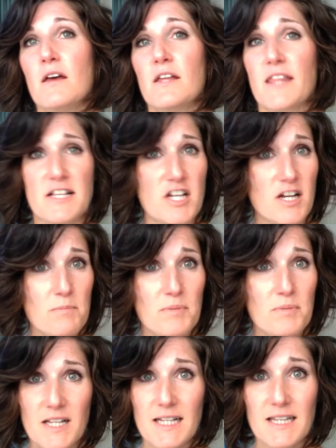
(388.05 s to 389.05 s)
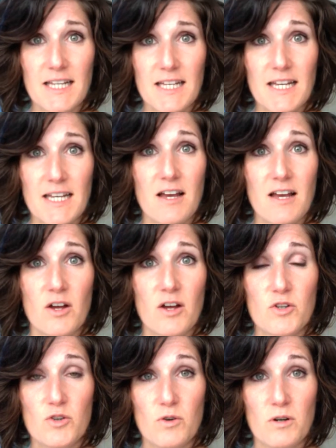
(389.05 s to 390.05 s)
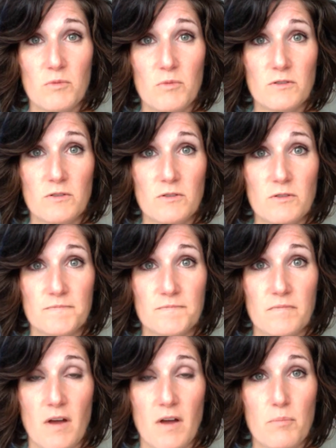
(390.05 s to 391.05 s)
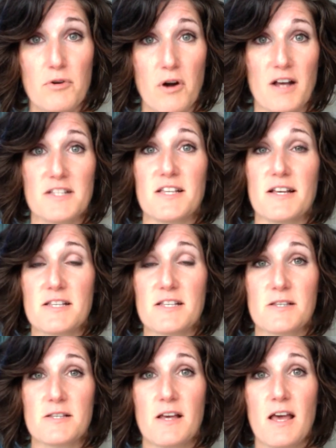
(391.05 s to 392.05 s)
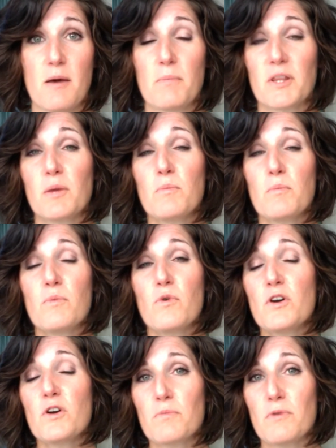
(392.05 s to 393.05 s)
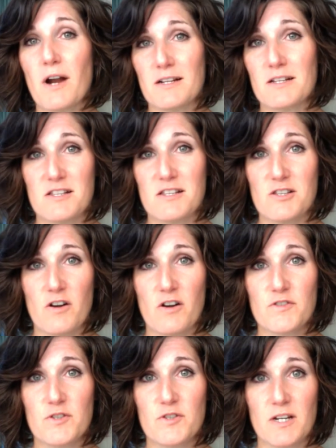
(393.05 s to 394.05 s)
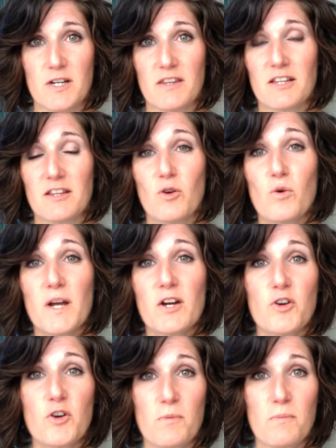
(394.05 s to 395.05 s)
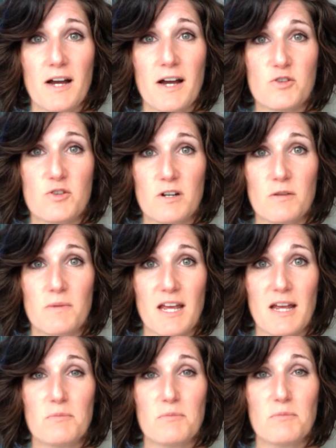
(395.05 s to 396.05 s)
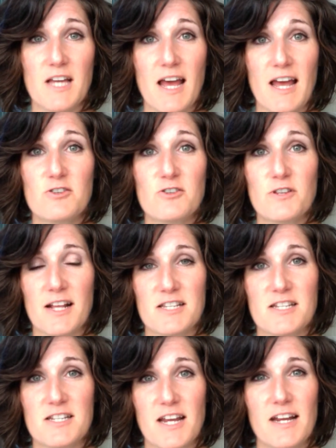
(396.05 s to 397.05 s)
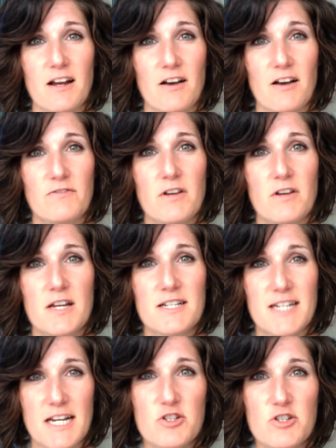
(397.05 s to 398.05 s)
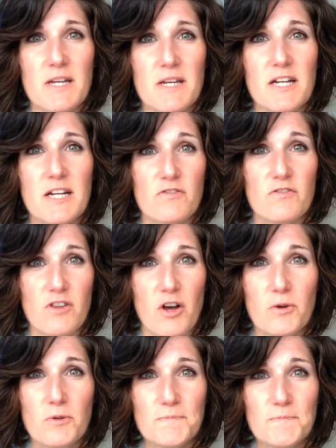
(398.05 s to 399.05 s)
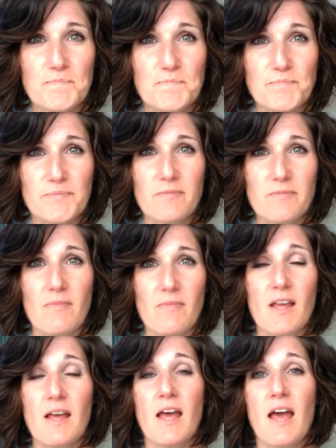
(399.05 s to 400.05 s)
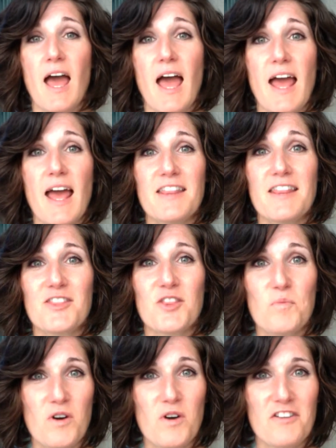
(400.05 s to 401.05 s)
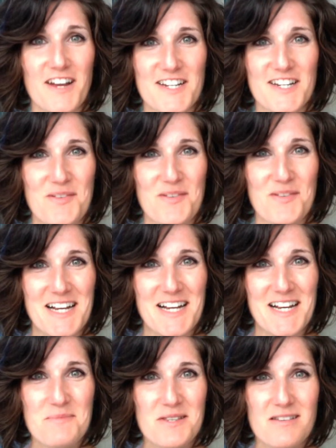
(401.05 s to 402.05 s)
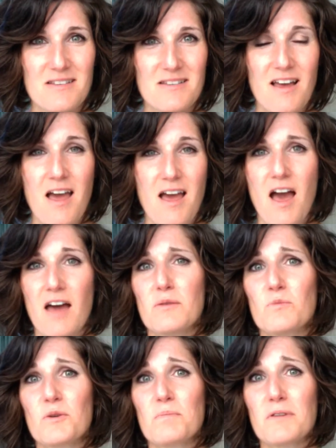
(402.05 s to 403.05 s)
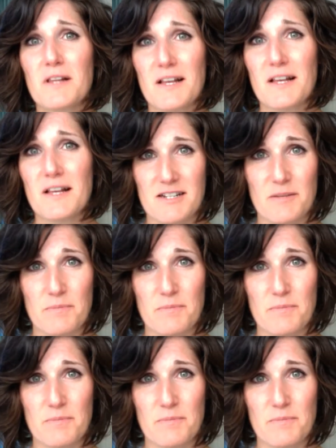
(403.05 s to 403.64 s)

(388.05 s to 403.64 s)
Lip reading: That's a completely normal process. But the more you practice this art of doing nothing, the quicker your mind is going to be able to enter that state of daydreaming or flow. And the more effective it becomes, and the more pleasant it